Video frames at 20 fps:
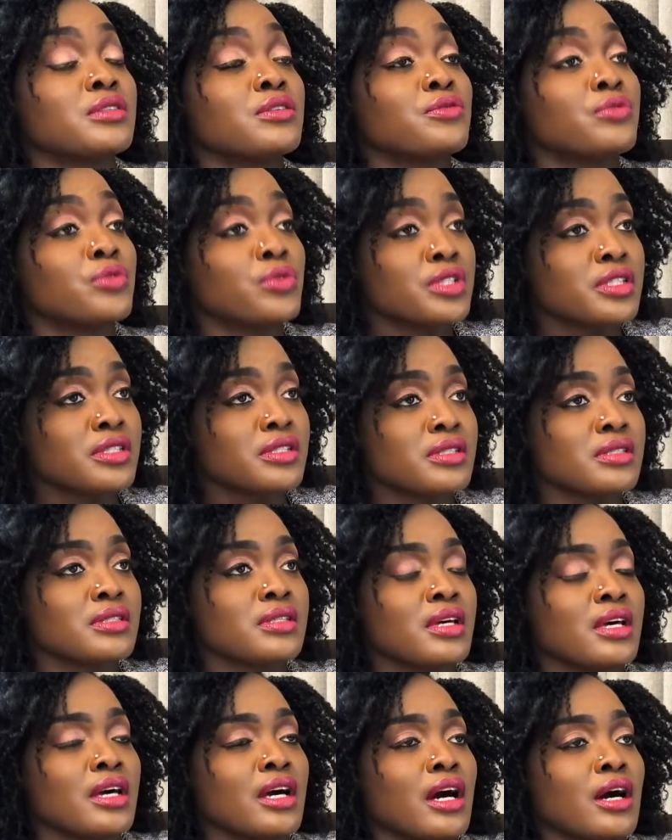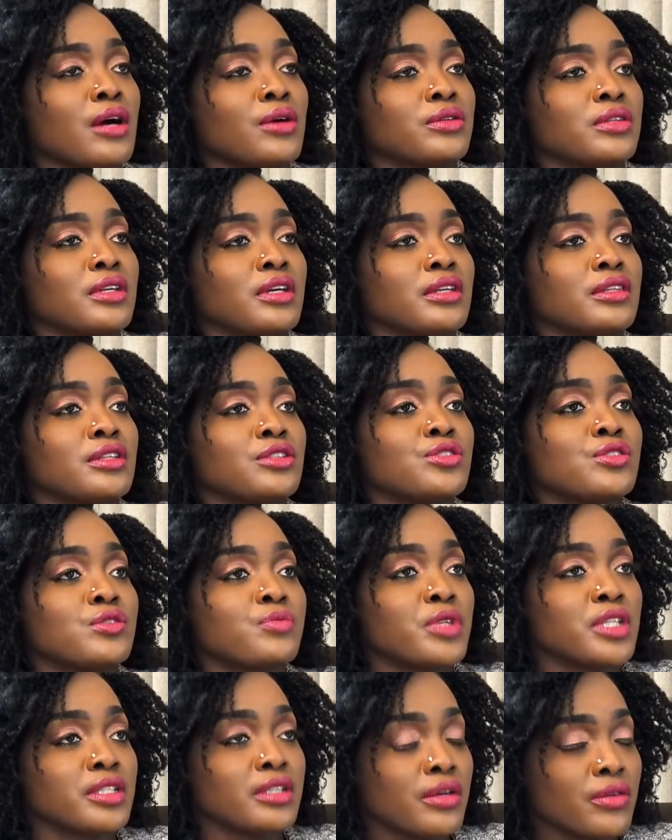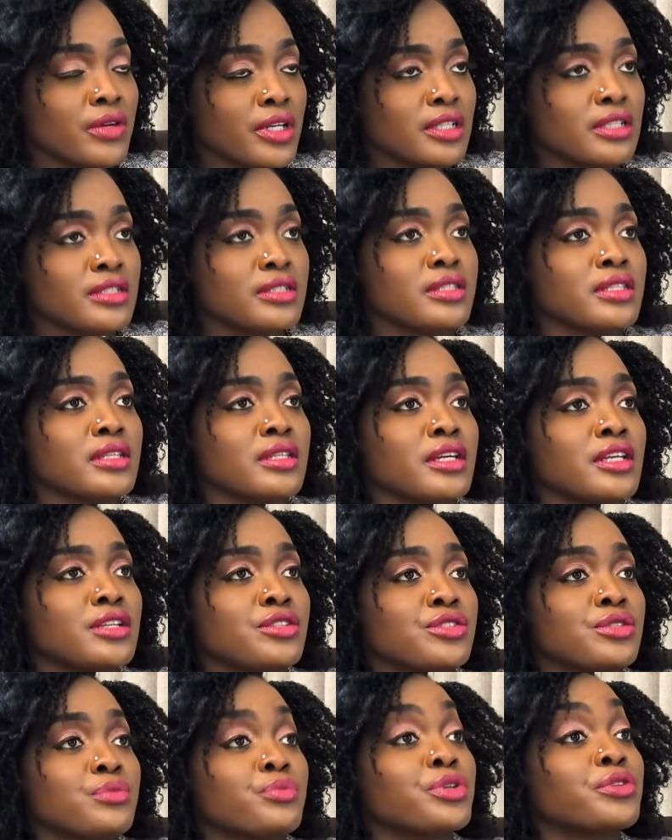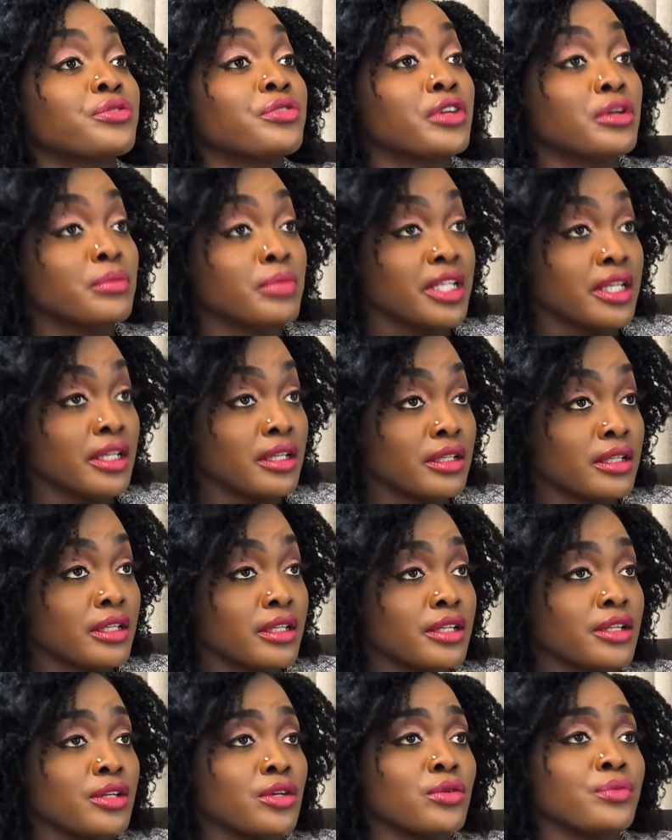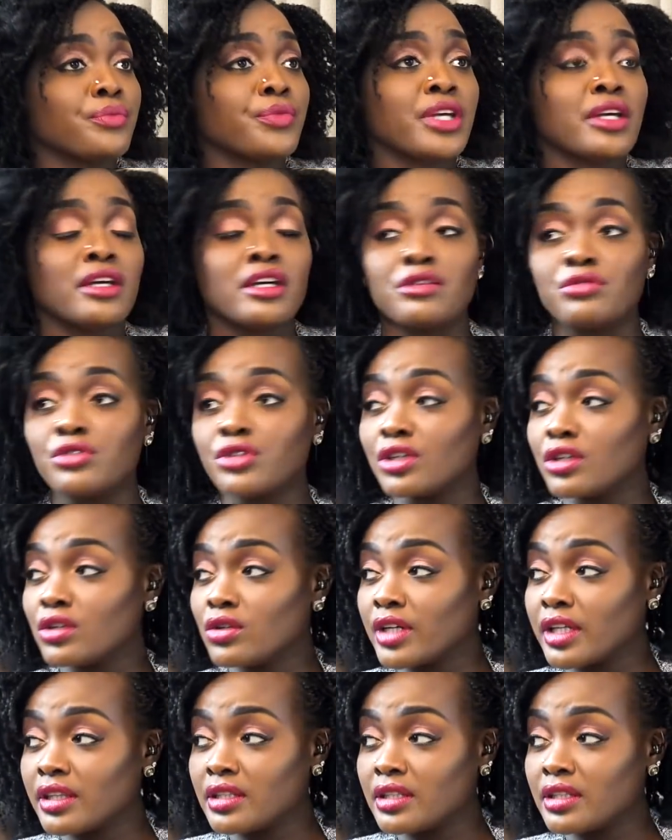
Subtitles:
the voices out there, that you speak directly to the nation, preferably in Creole. If you could look at